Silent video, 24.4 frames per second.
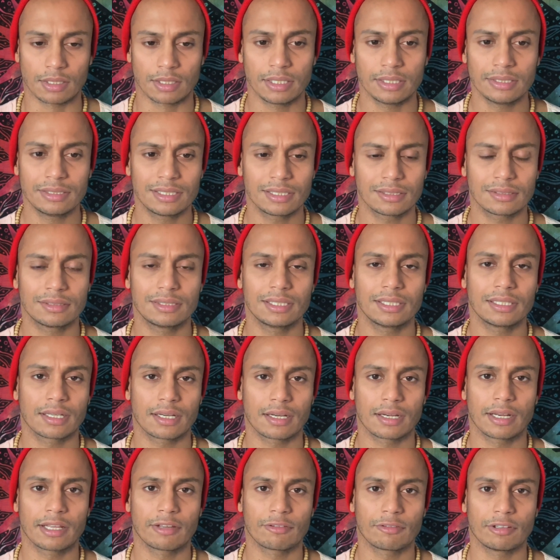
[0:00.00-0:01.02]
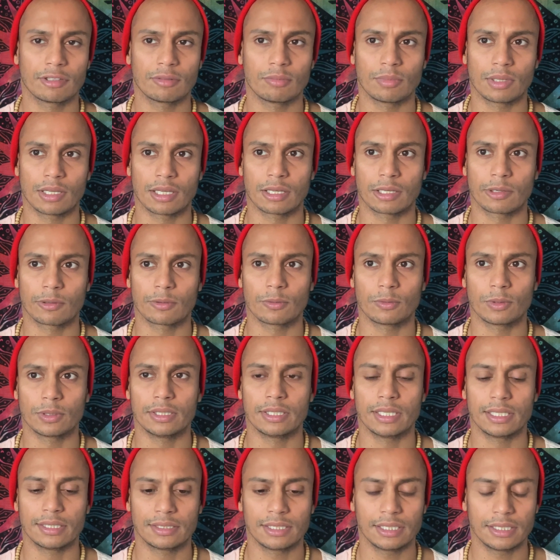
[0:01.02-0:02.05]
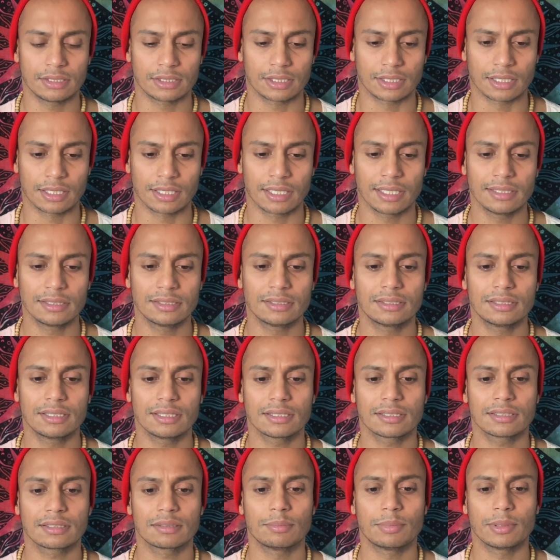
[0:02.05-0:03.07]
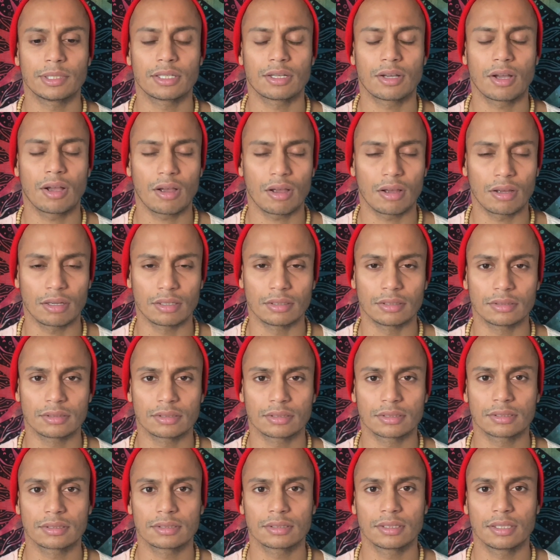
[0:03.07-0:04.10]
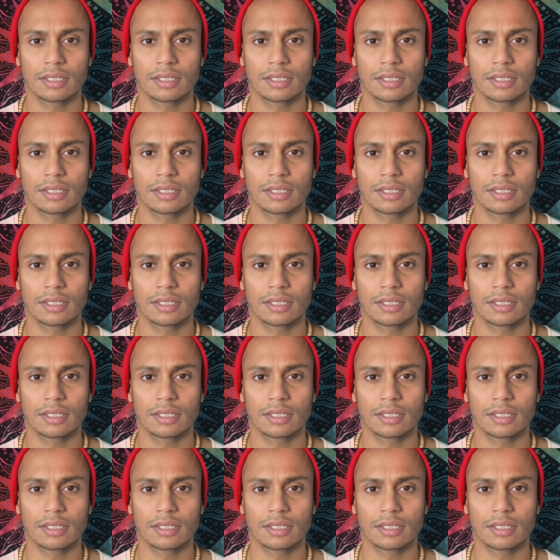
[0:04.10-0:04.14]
It just didn't click with me what they're teaching. It's just because